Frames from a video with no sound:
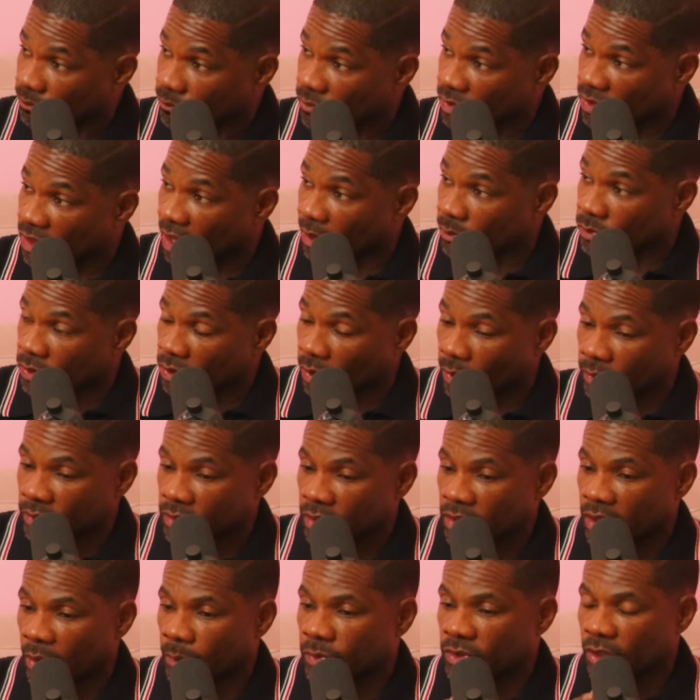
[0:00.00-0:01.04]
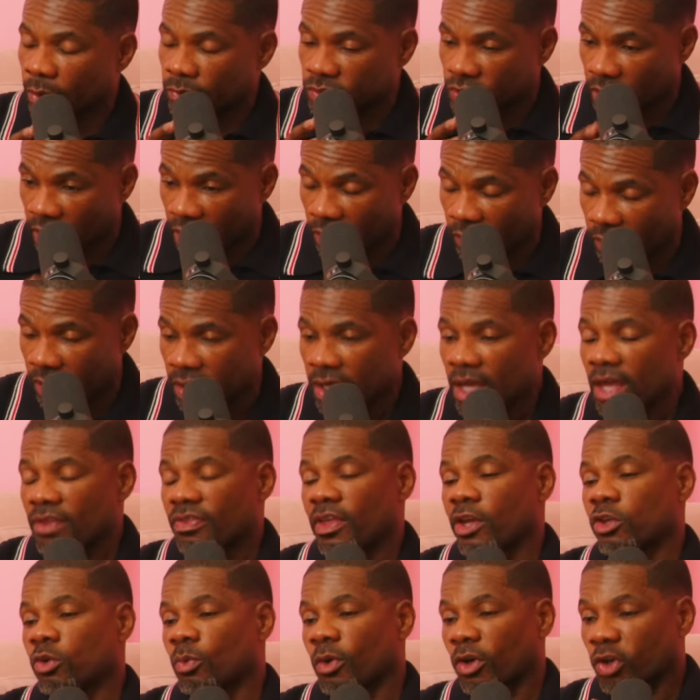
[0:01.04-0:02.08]
There was an era
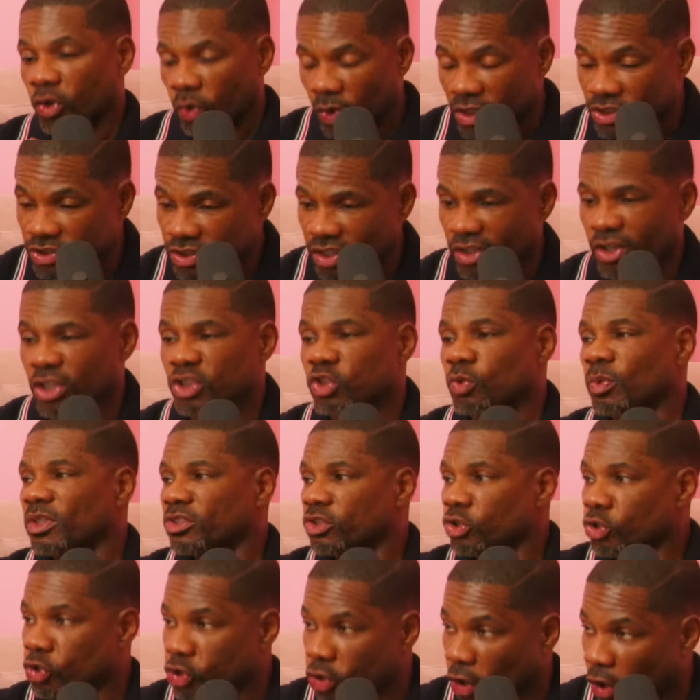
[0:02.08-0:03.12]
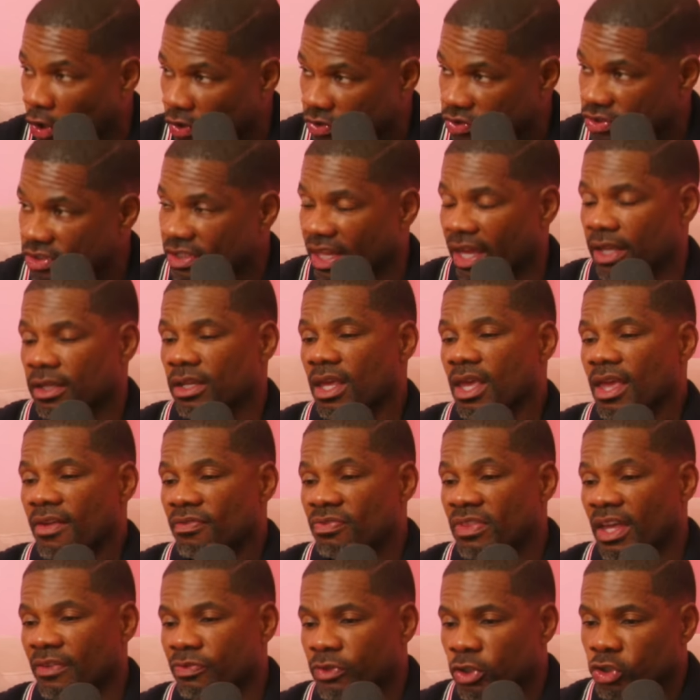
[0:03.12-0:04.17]
that you were Christian because you went to church, that
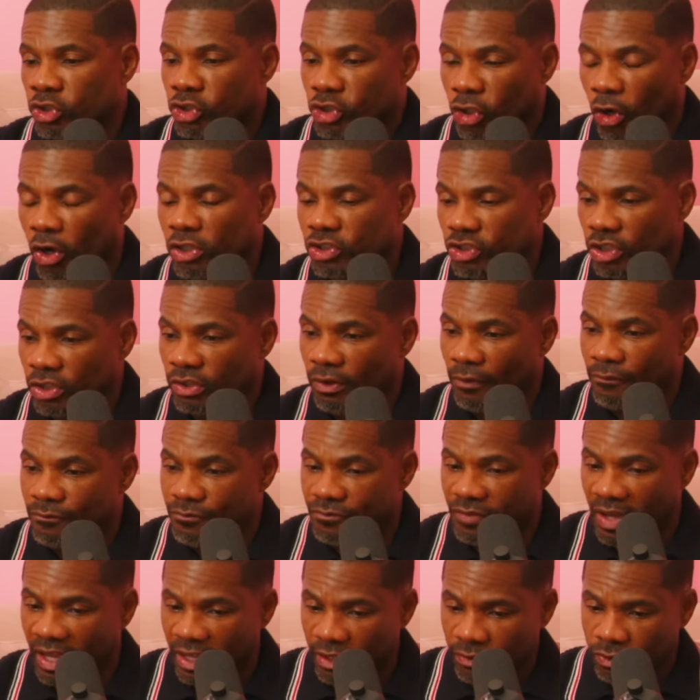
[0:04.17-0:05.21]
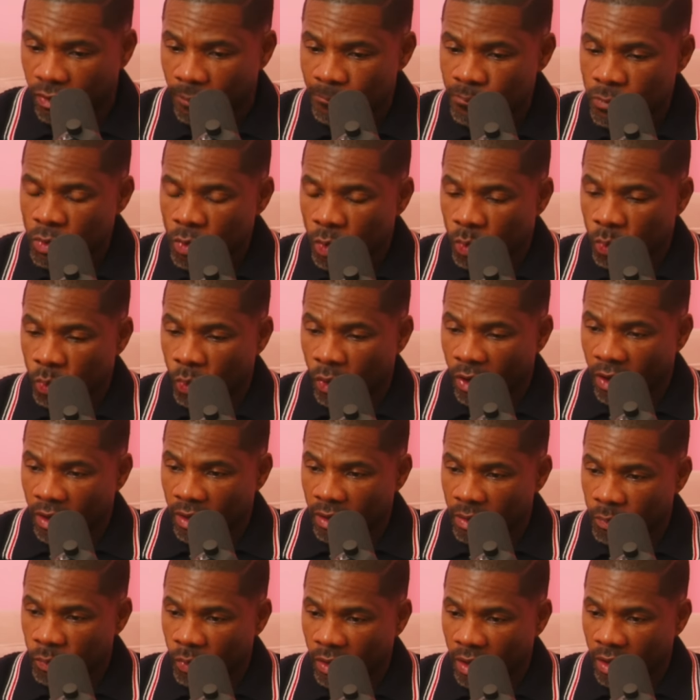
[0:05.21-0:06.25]
the church and your faith they
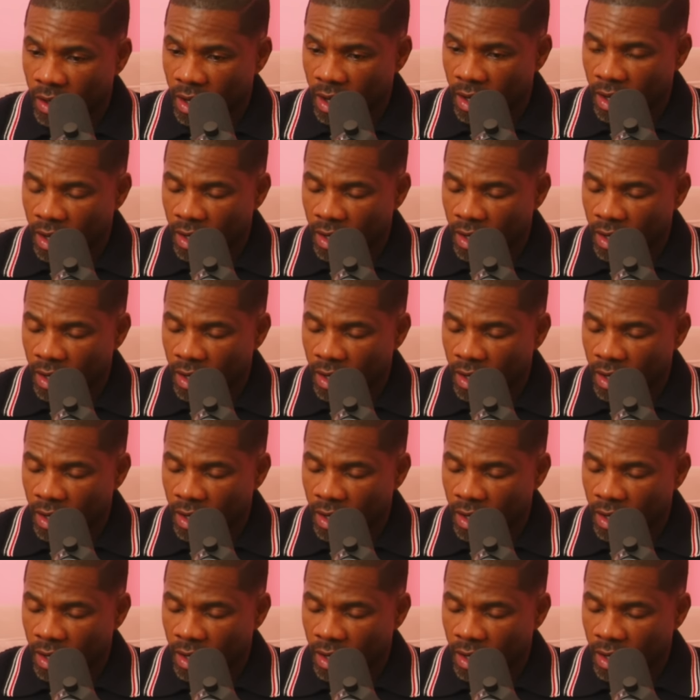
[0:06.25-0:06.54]
were